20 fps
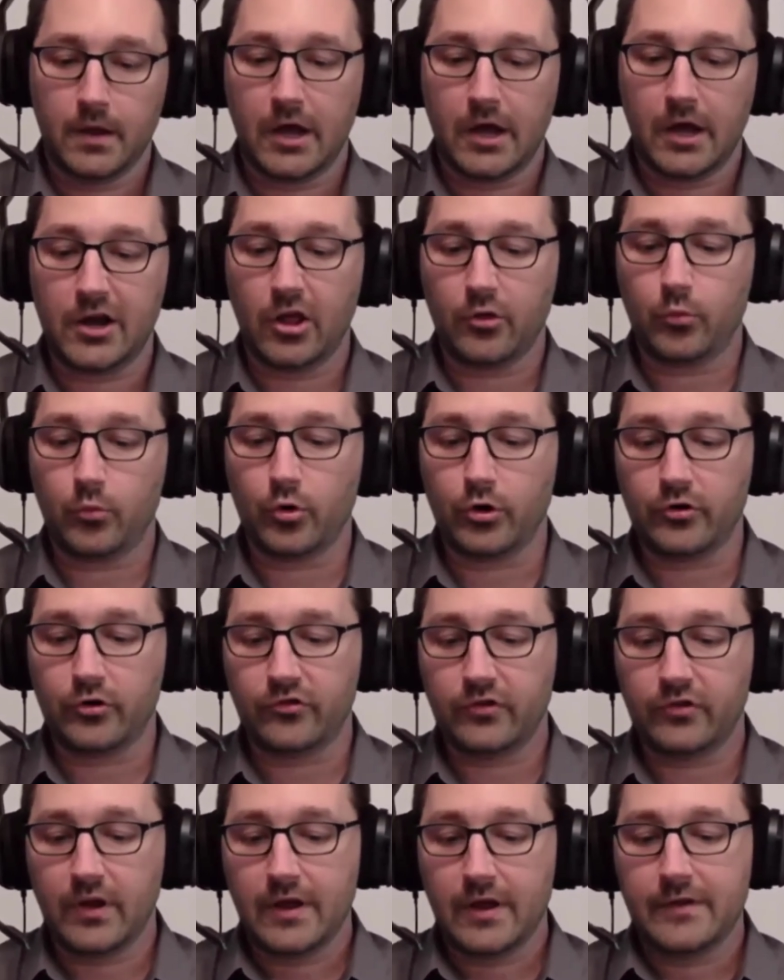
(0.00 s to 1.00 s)
In other
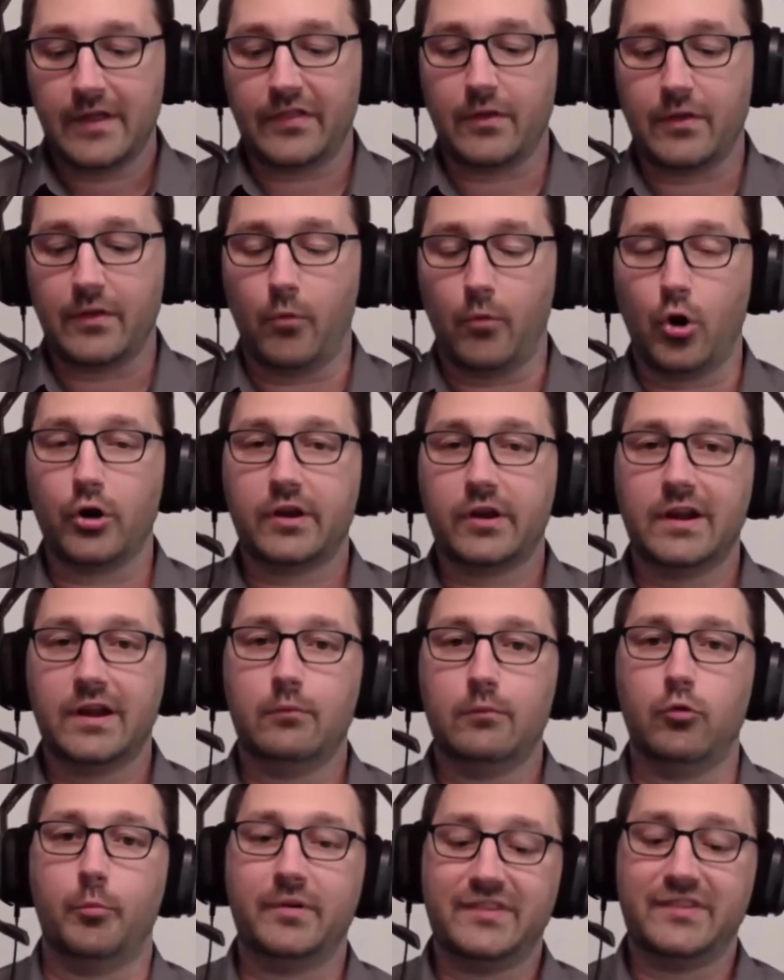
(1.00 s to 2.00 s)
words, that the mark
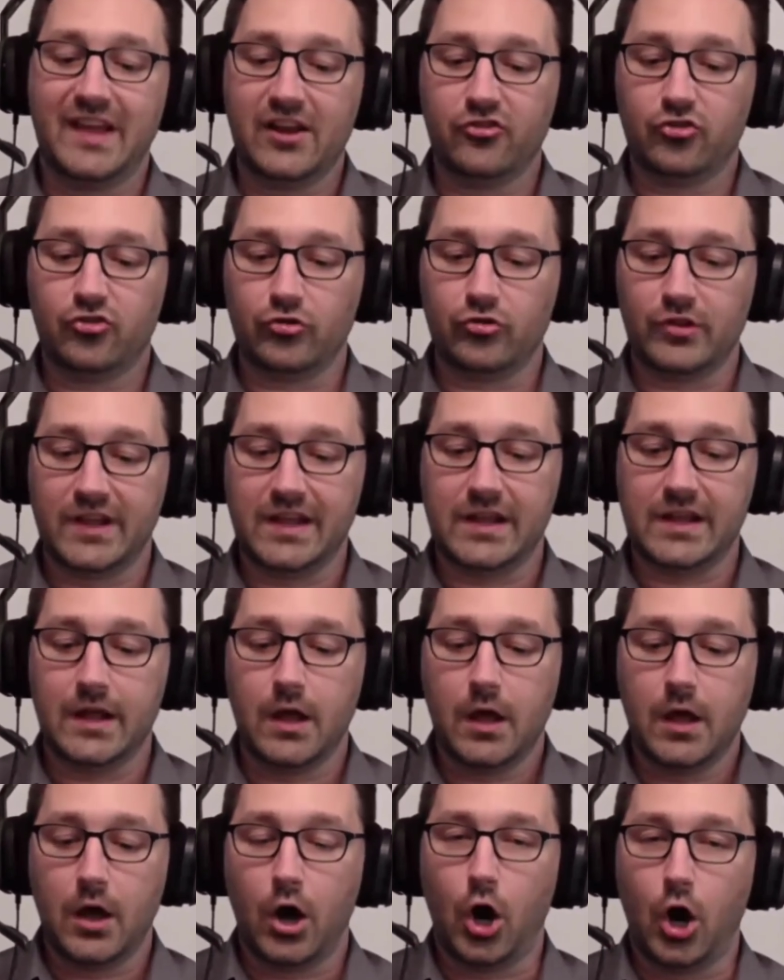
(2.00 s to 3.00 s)
will potentially
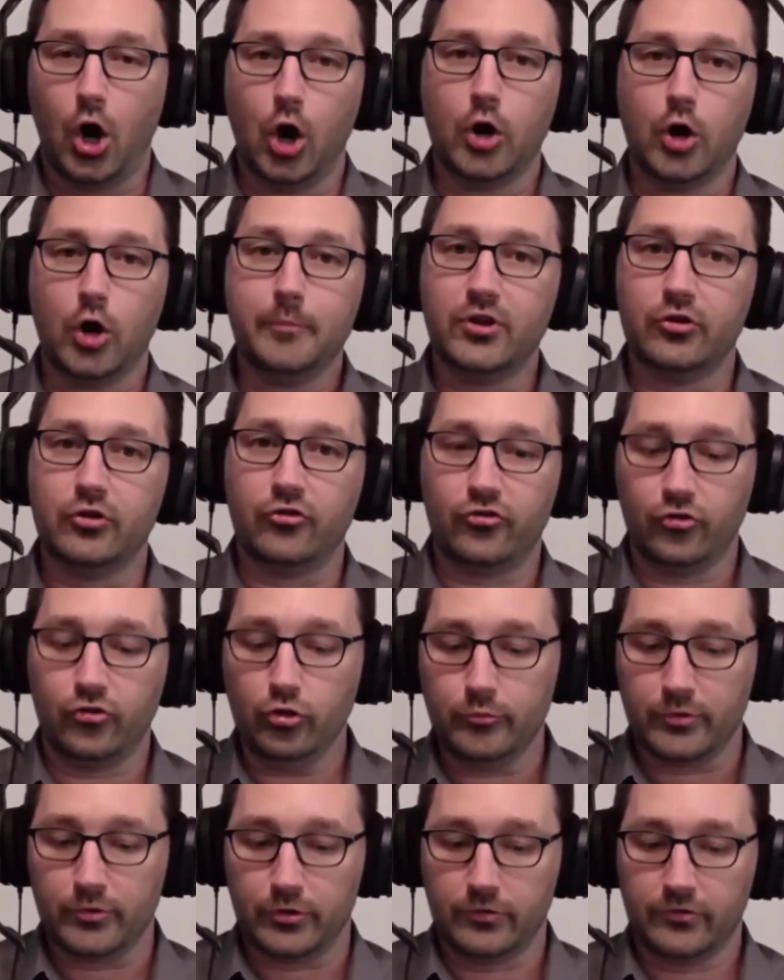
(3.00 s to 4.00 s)
harm
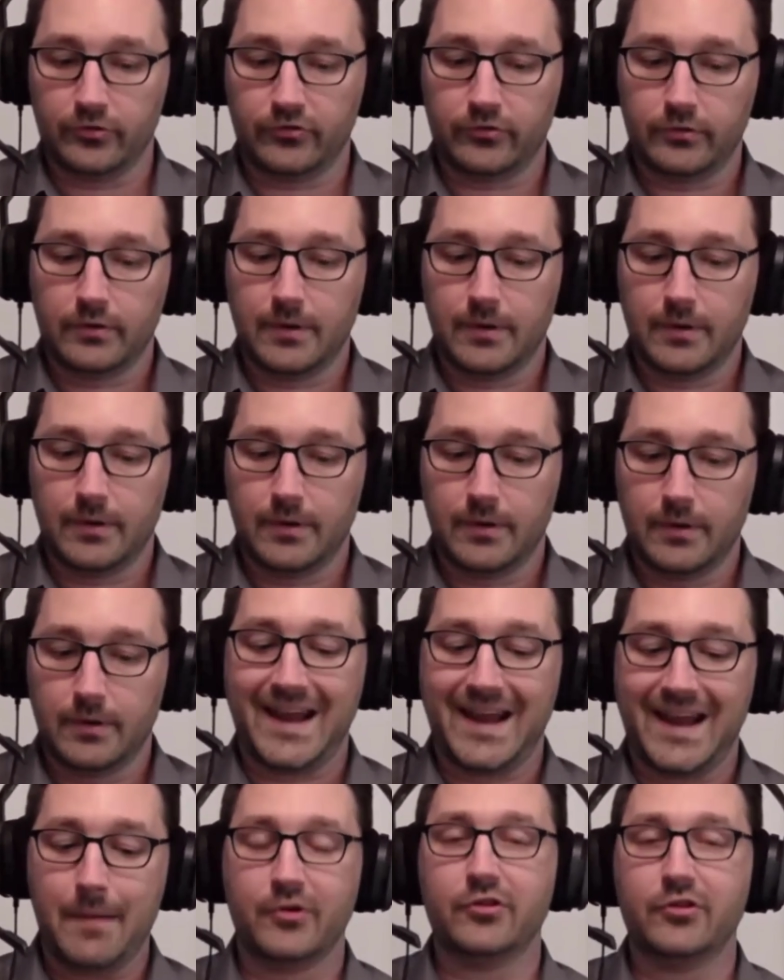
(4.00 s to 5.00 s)
consumers by
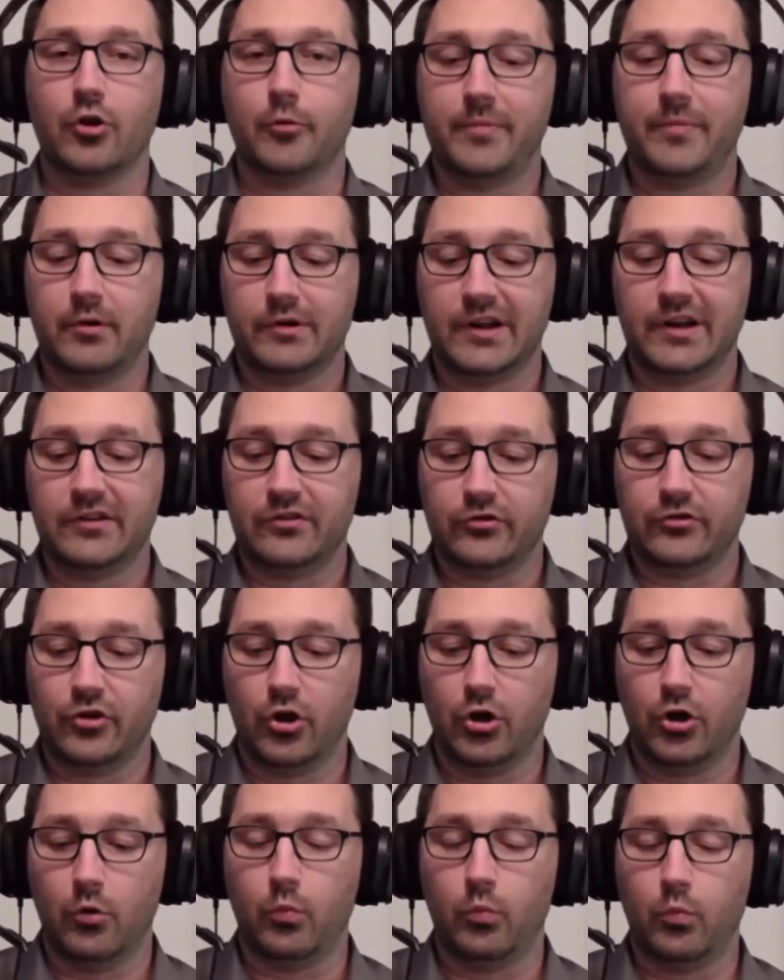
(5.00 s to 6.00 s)
hampering their ability to
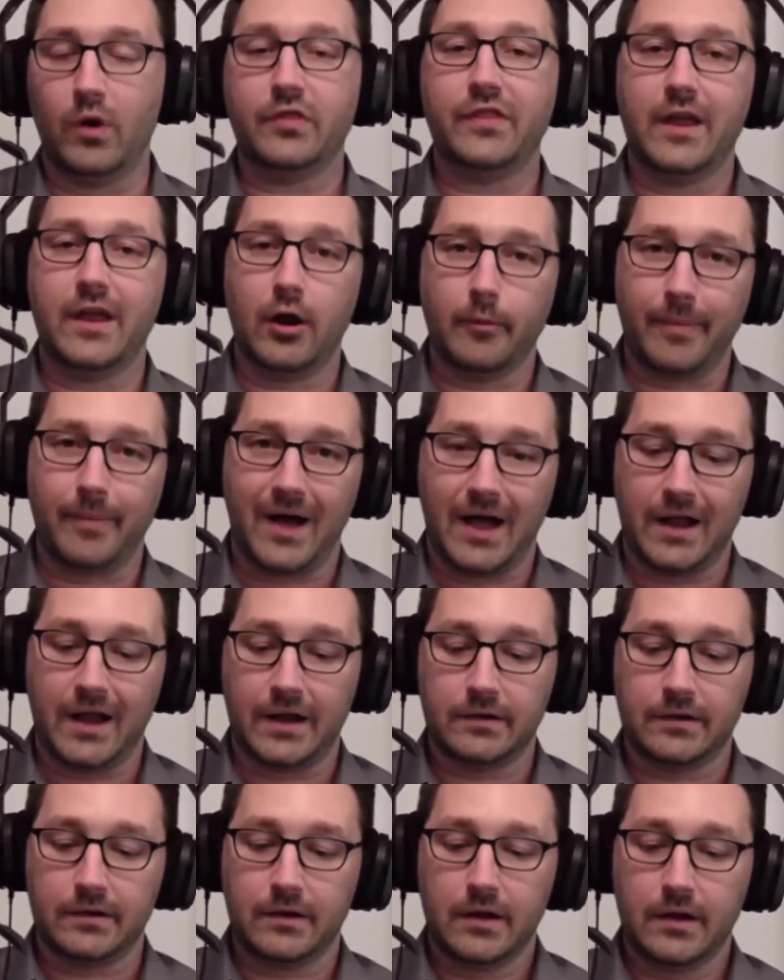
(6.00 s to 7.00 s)
know what they are
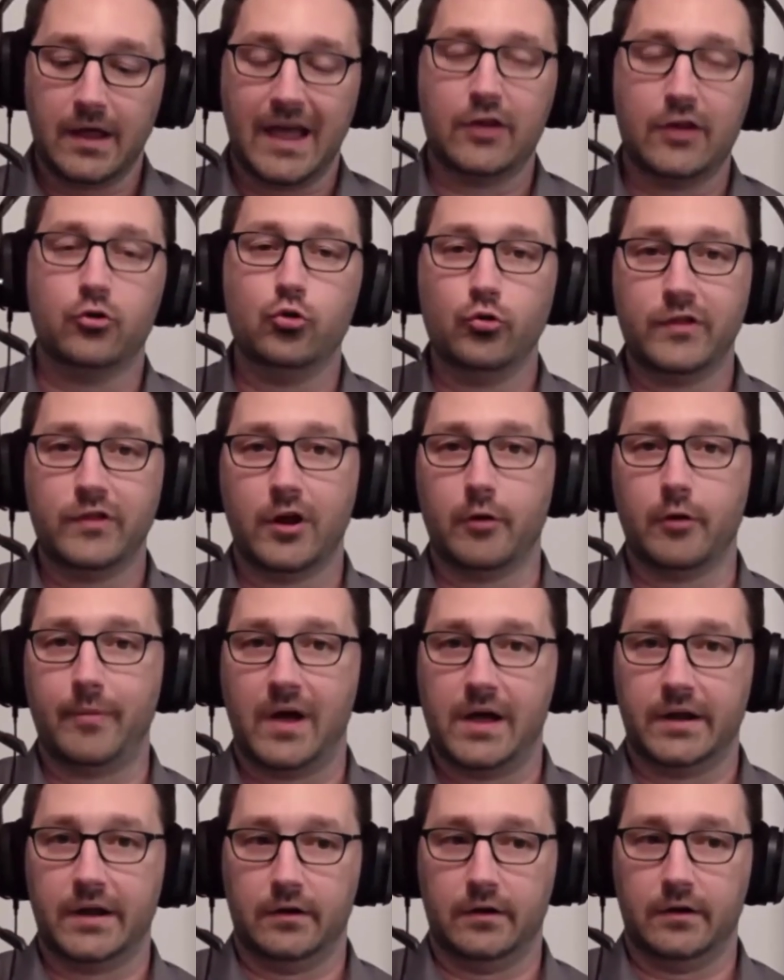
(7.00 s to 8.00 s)
buying and who they are
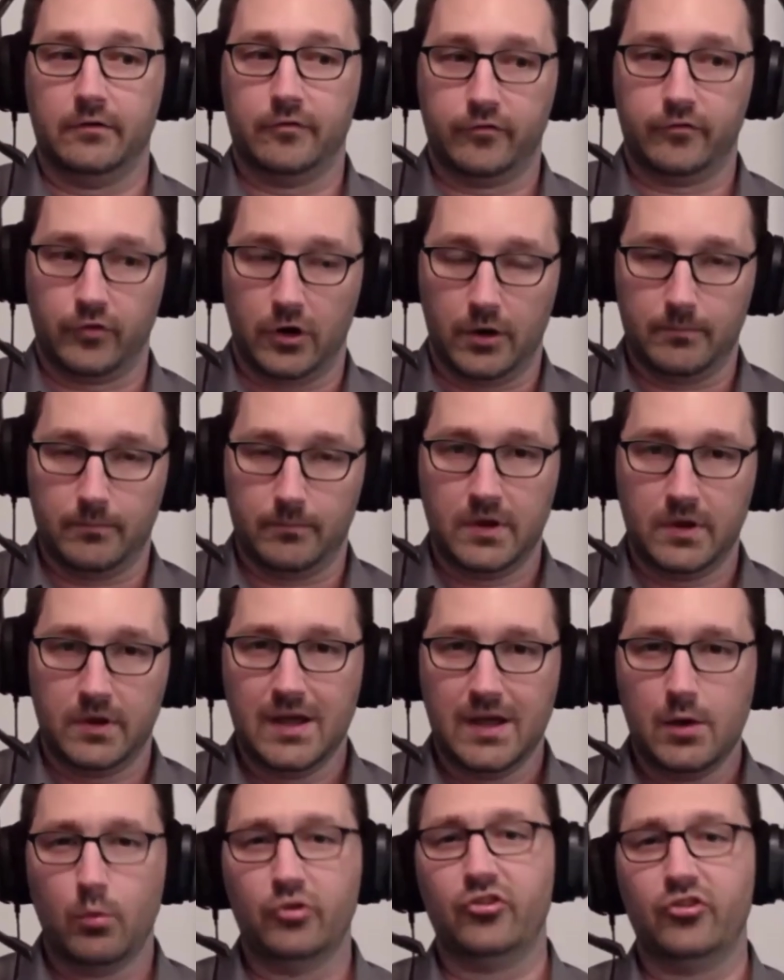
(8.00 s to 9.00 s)
buying it from,
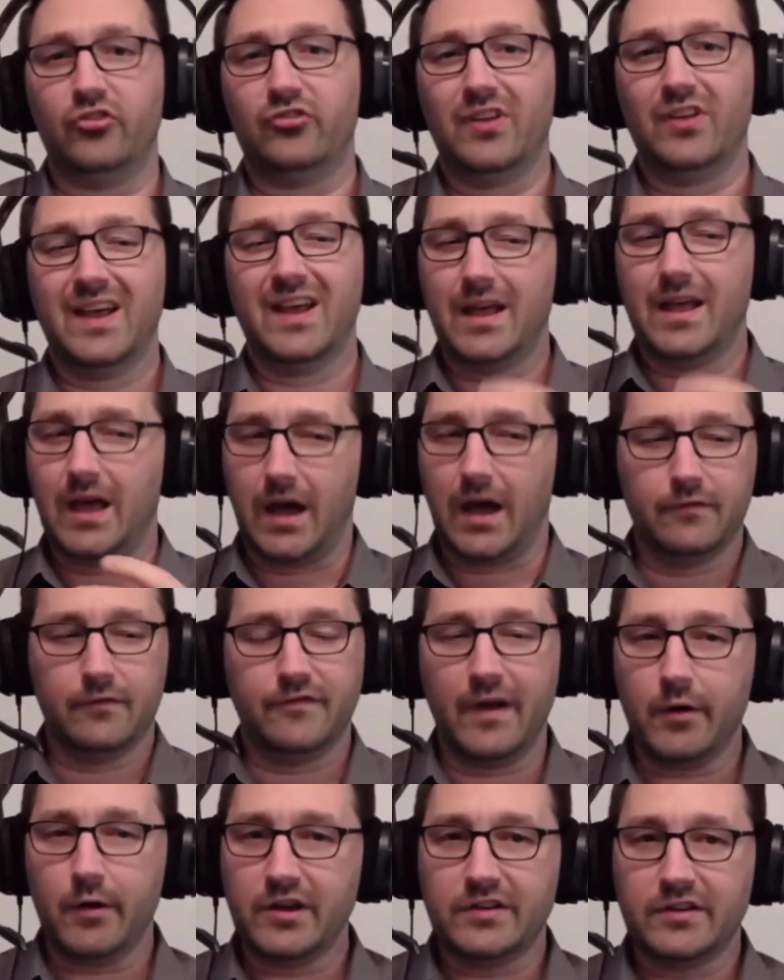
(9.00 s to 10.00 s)
which is
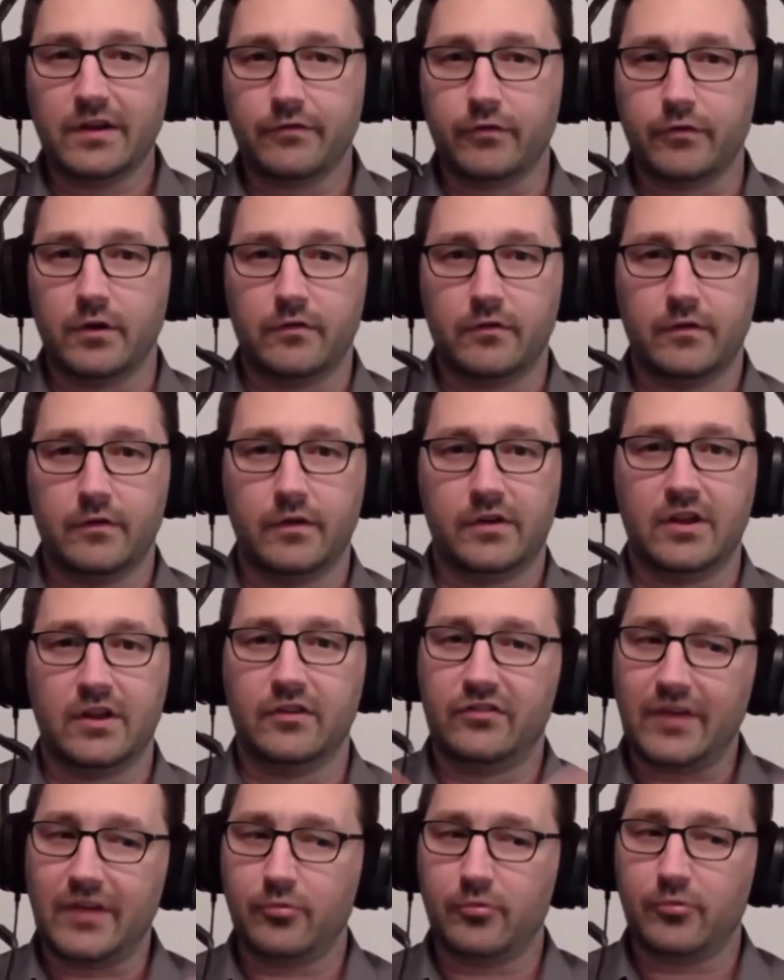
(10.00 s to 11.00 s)
very different
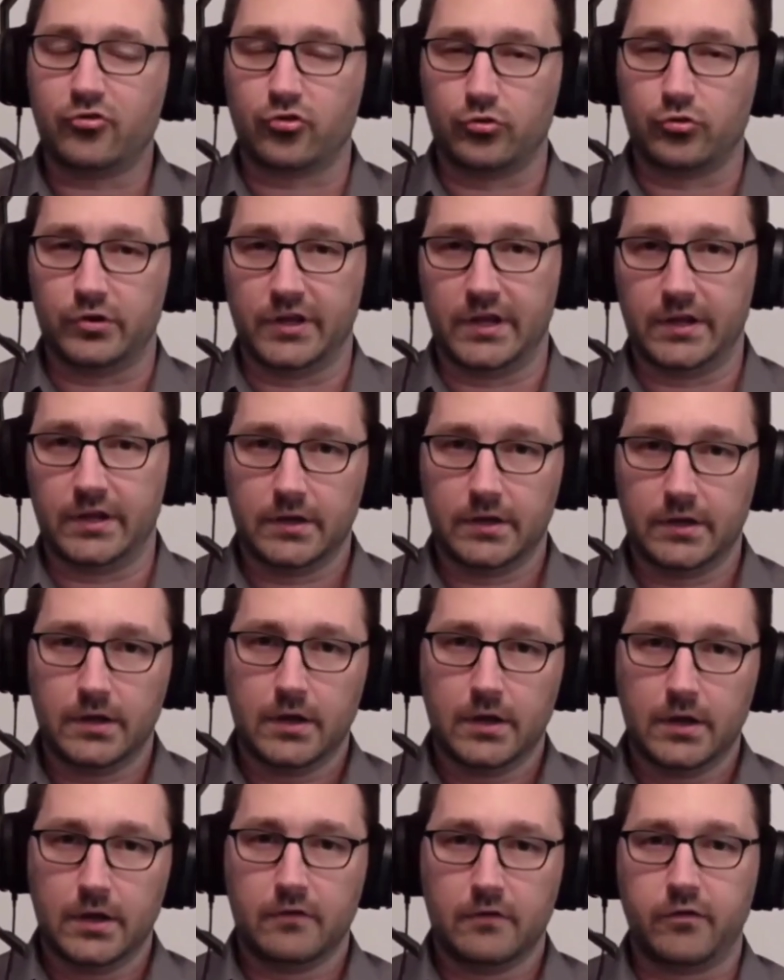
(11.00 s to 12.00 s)
conceptually
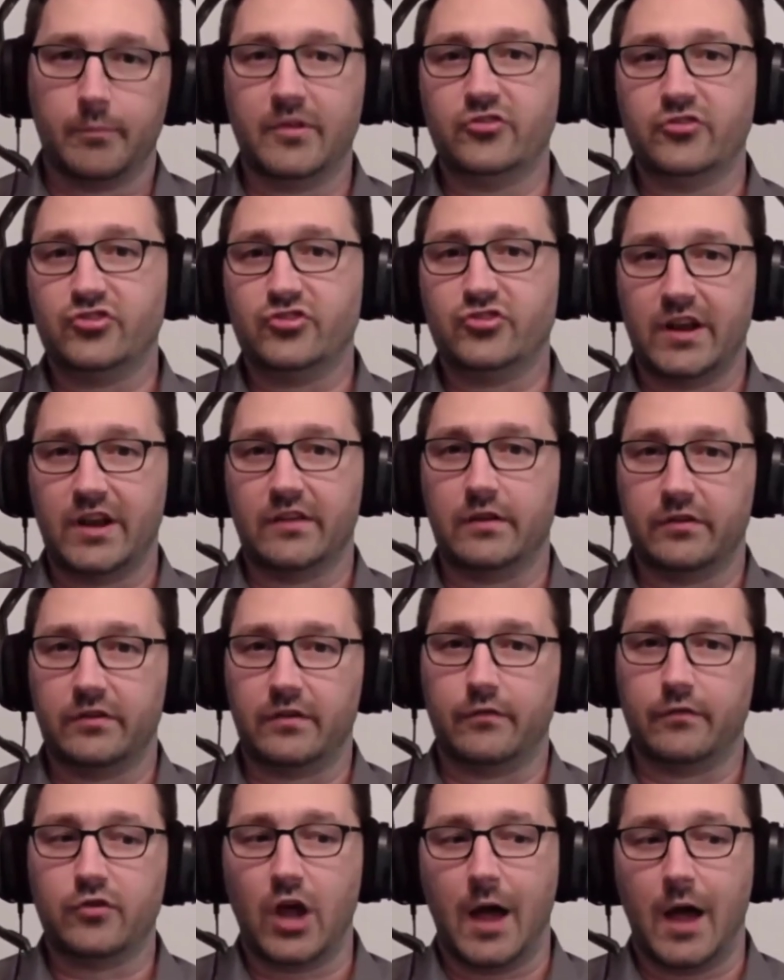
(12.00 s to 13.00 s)
from the genesis of